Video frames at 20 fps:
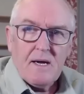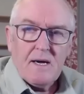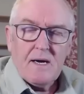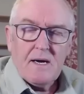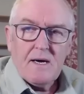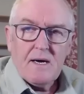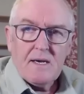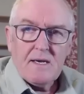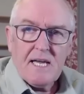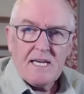
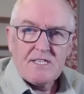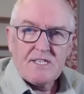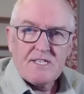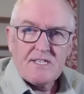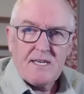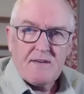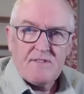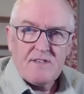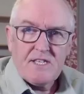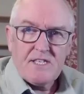Last
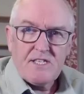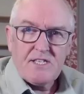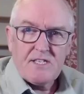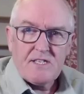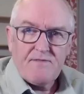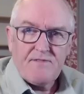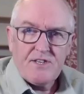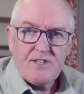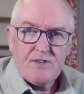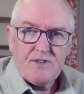seven, this is
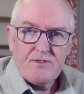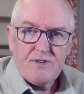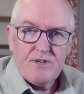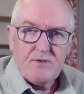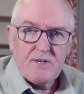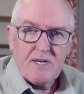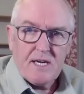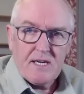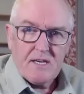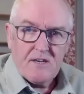official
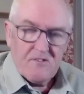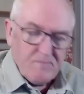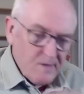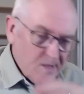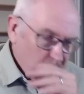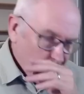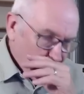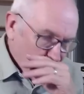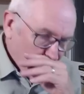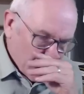UK
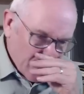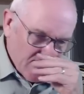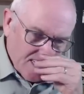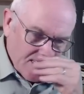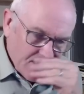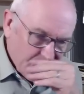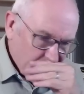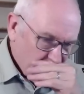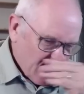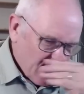government
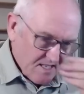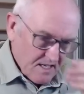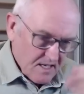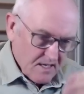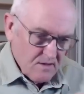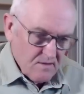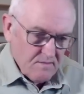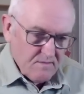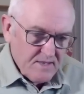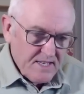data.
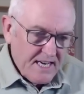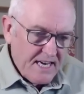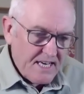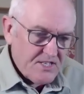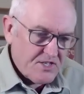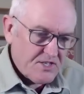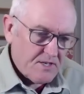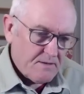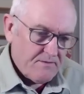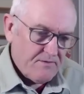So
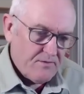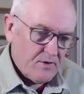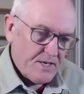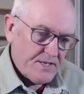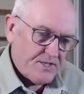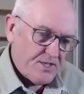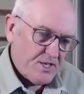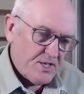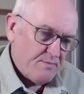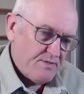cases up
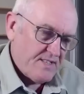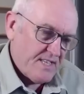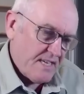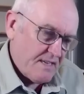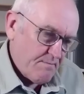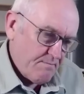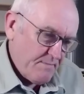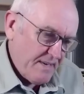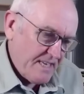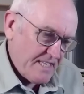
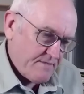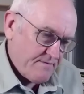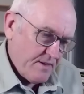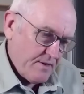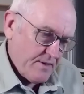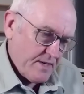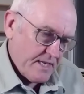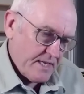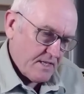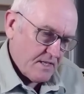42%, means
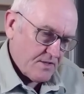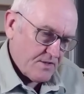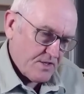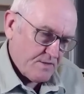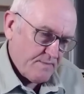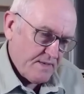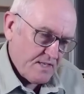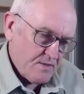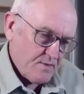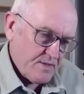very little. It
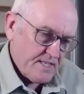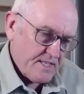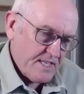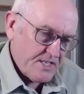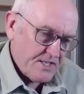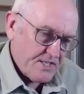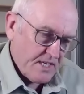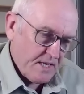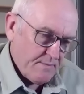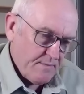just means we're
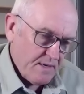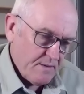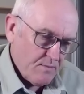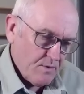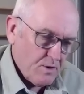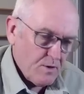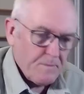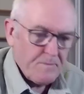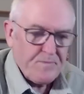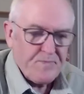testing a bit
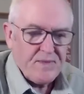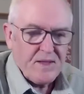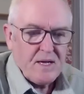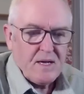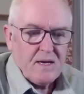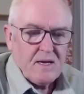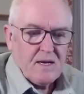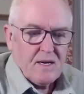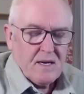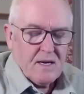more.
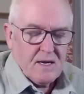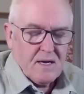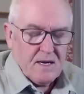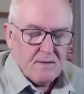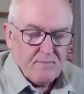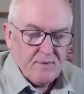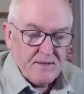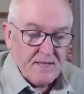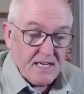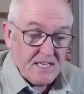
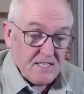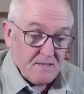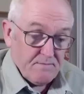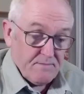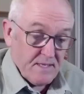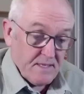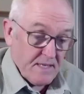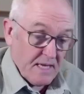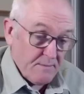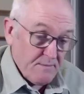But
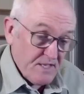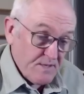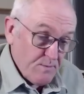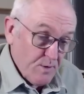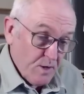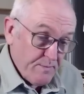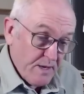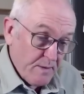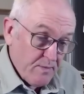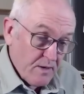that means
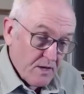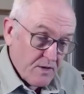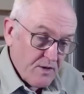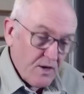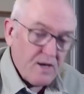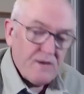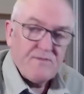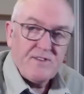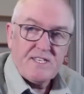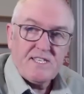more people are
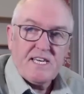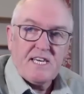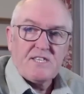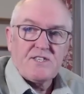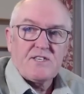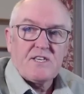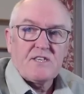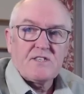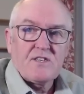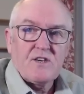going for
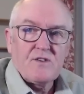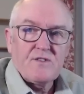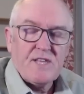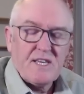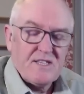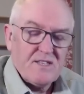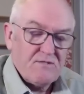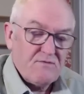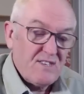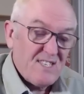testing, so
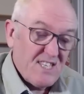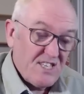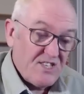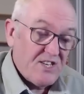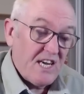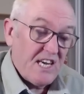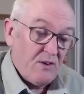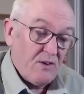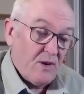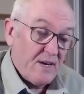that there is a
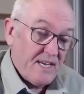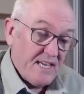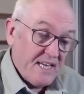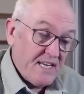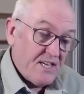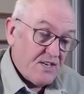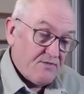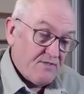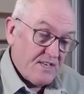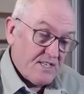genuine
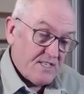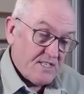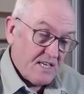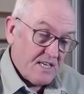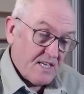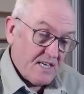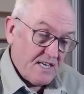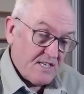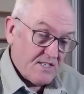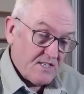increase in
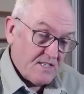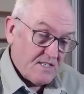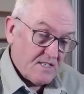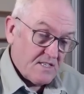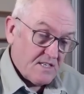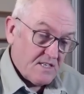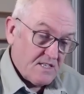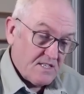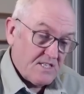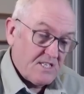cases,
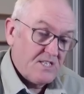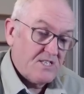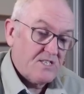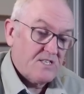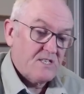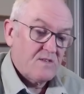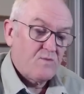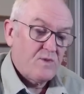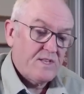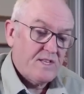
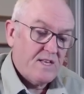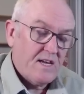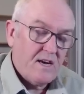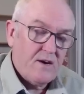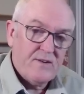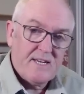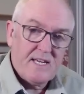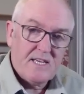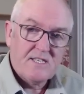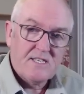consistent with the
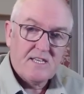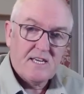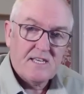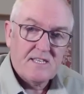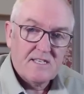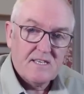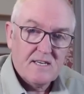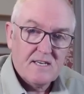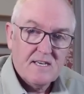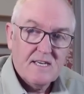ONS
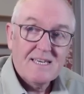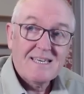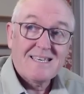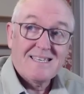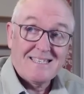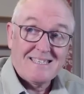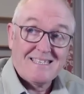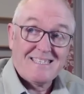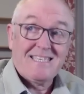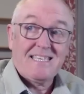data,
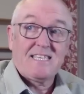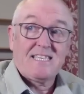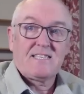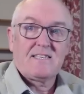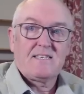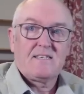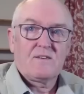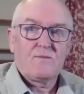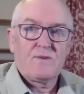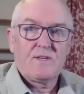
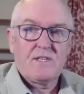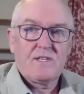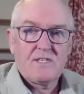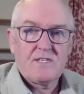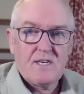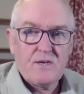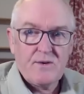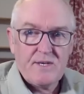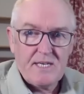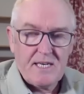consistent with the
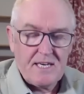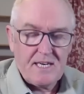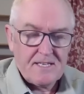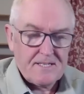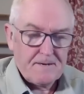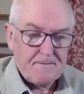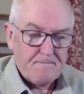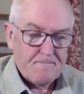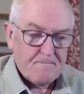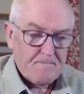ZOE
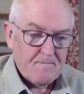data.